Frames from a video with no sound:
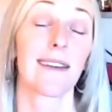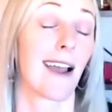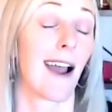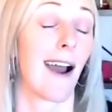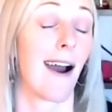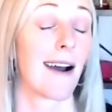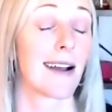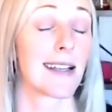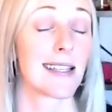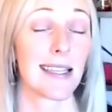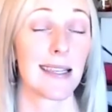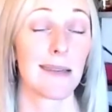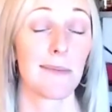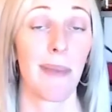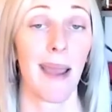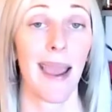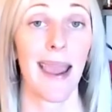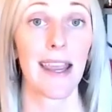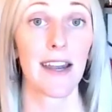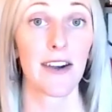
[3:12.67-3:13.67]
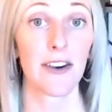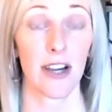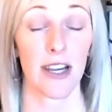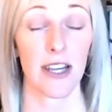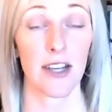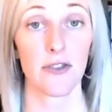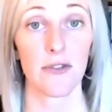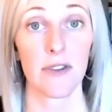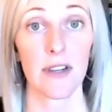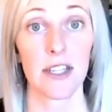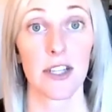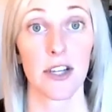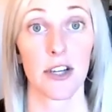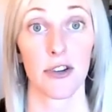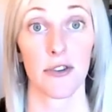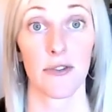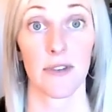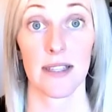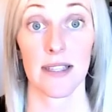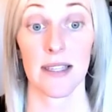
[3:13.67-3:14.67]
causing pain or injury to
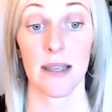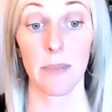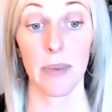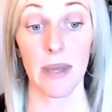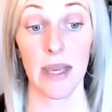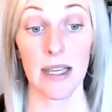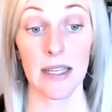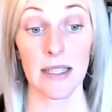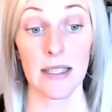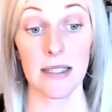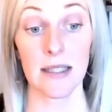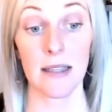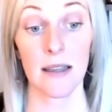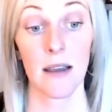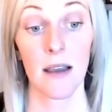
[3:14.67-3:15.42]
your recipients.